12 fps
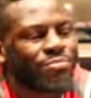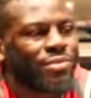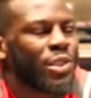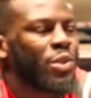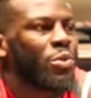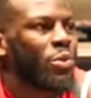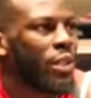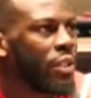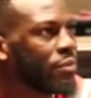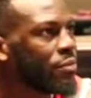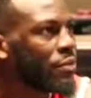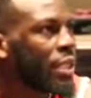So what?
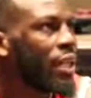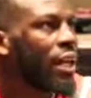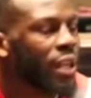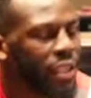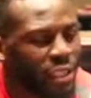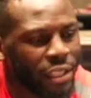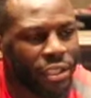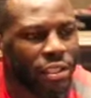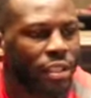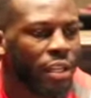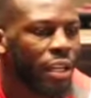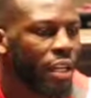Again,
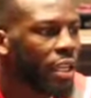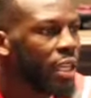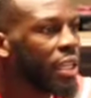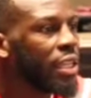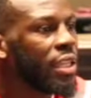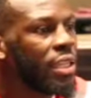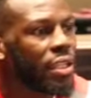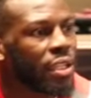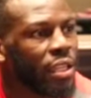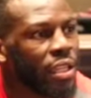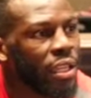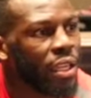he
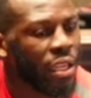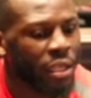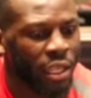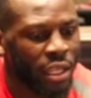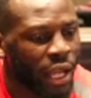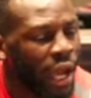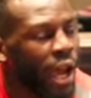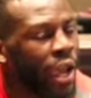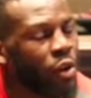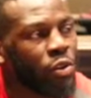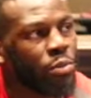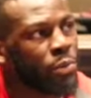and
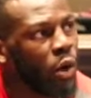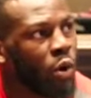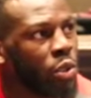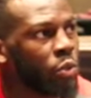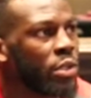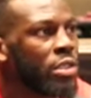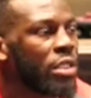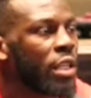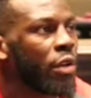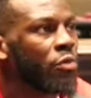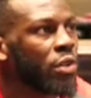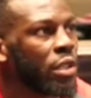I are gonna be only ones in
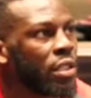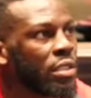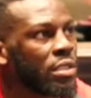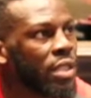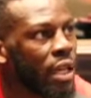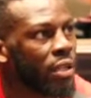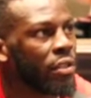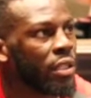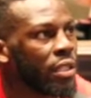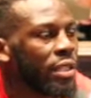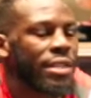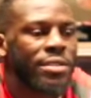that ring Saturday.
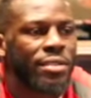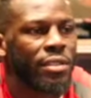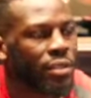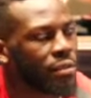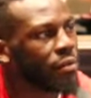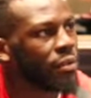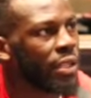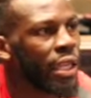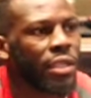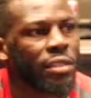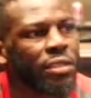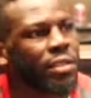That's it.
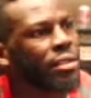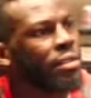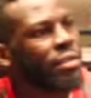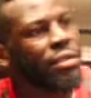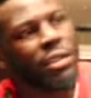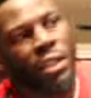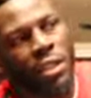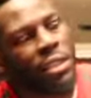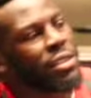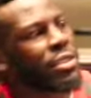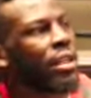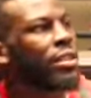They none of
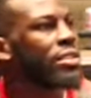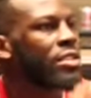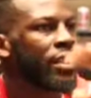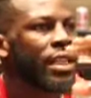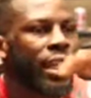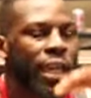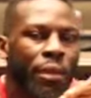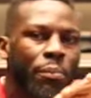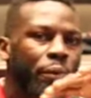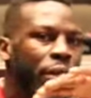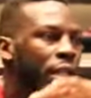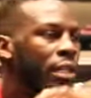this other stuff. He
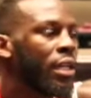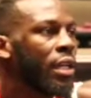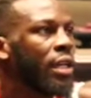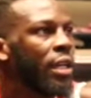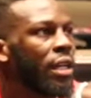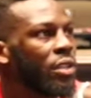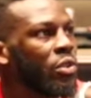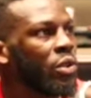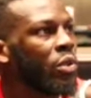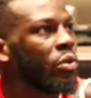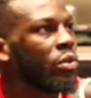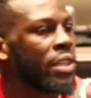can't bring, you
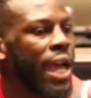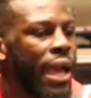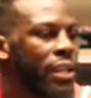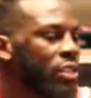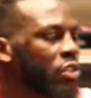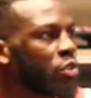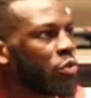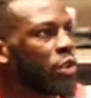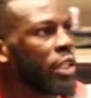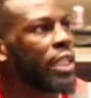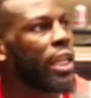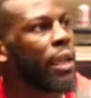know, that into the
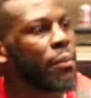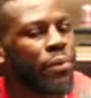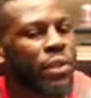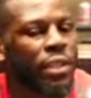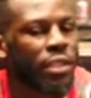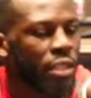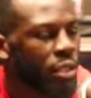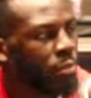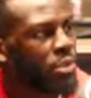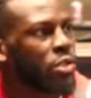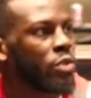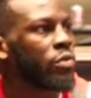ring. He can't bring
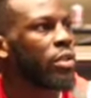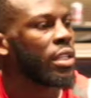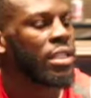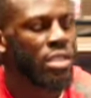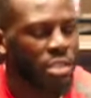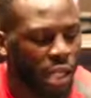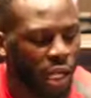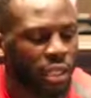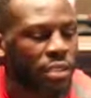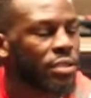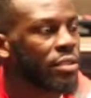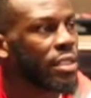them to the ring. It's us.